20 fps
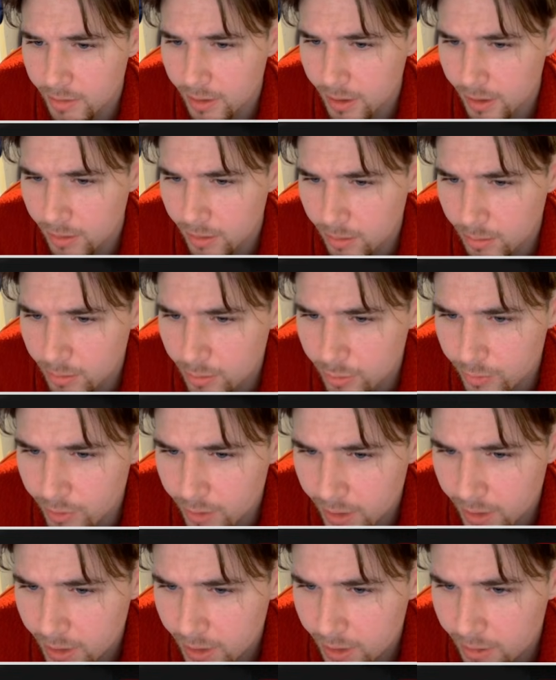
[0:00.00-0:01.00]
I don't know, move the
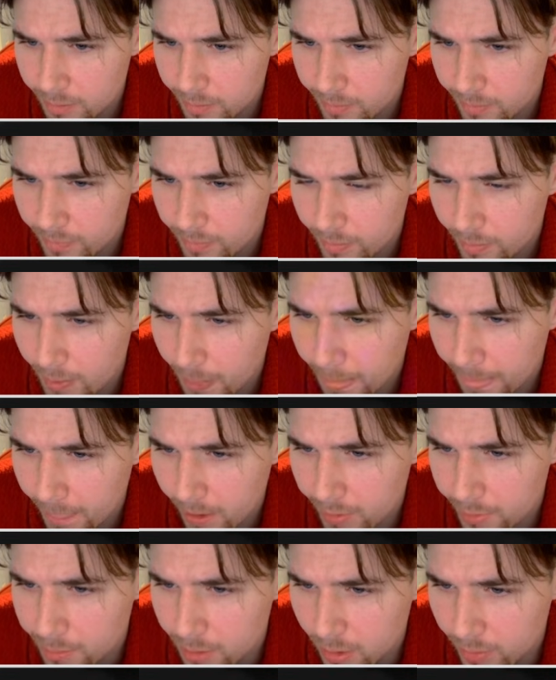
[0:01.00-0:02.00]
king.
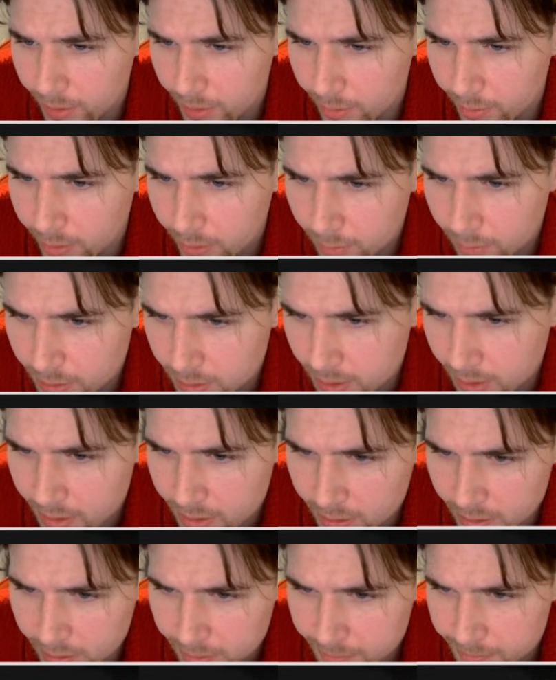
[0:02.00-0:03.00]
I'd probably go here
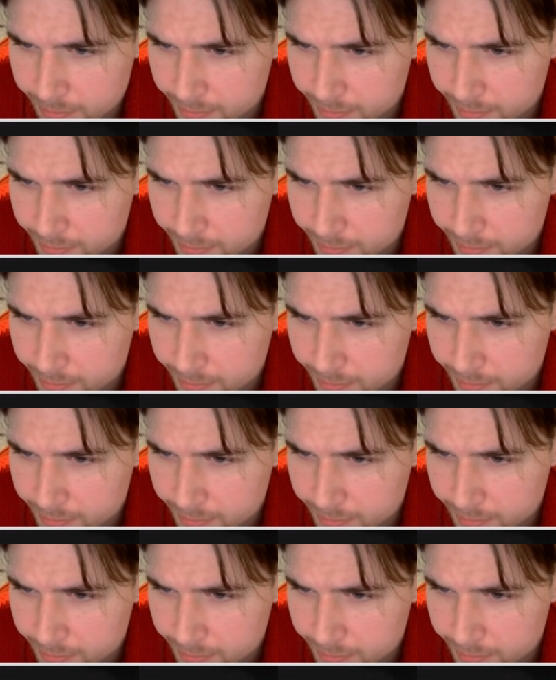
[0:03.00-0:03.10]
protecting.